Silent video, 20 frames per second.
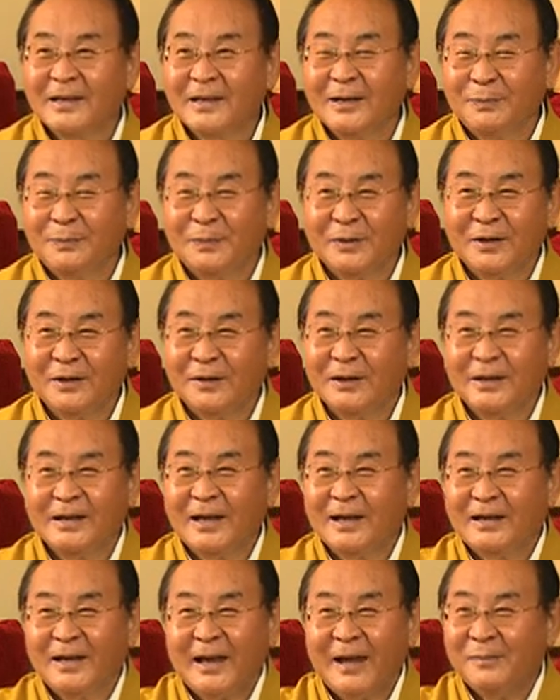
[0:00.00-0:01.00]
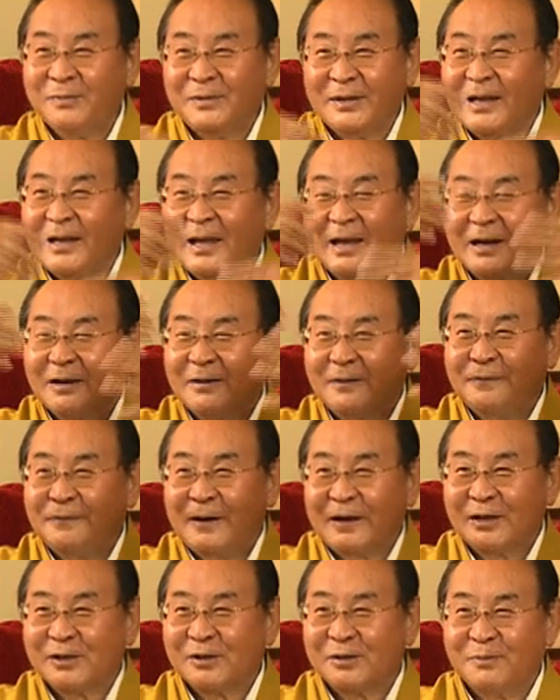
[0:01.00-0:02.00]
appearing yet empty like a
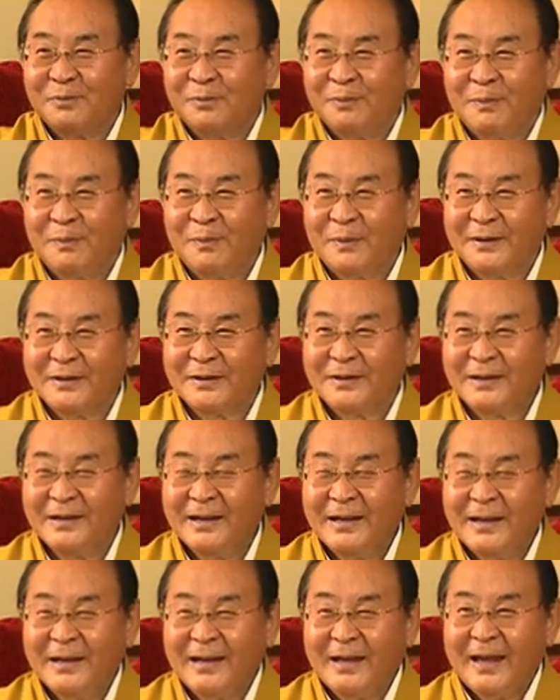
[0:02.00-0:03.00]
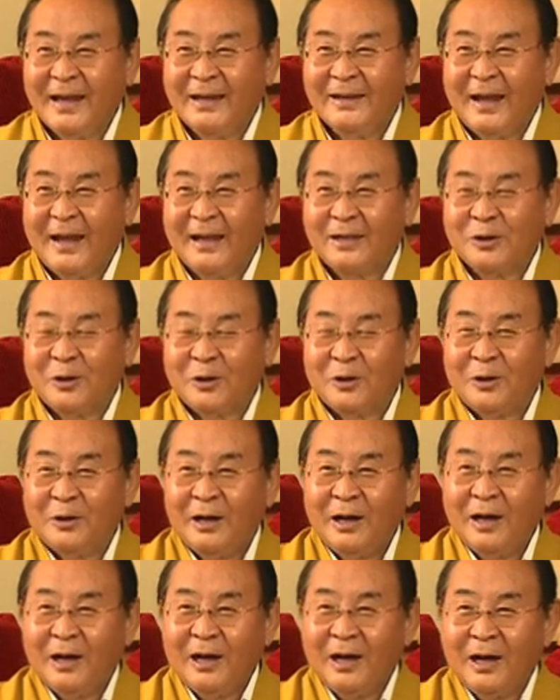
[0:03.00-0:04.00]
reflection in the And at your
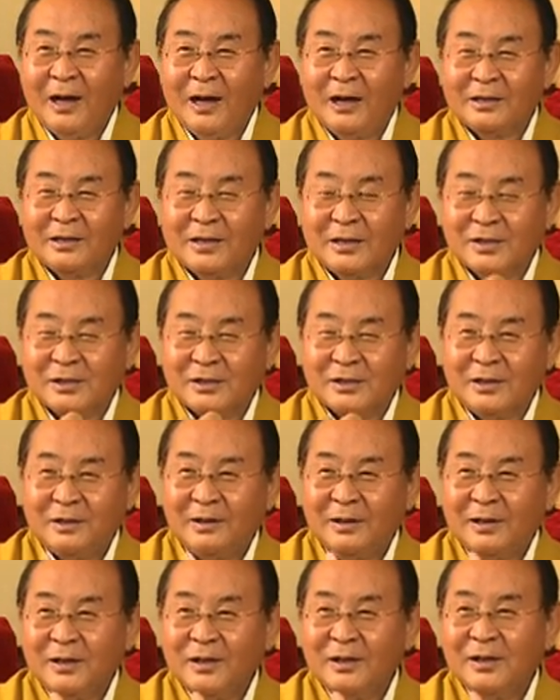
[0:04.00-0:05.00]
heart is the,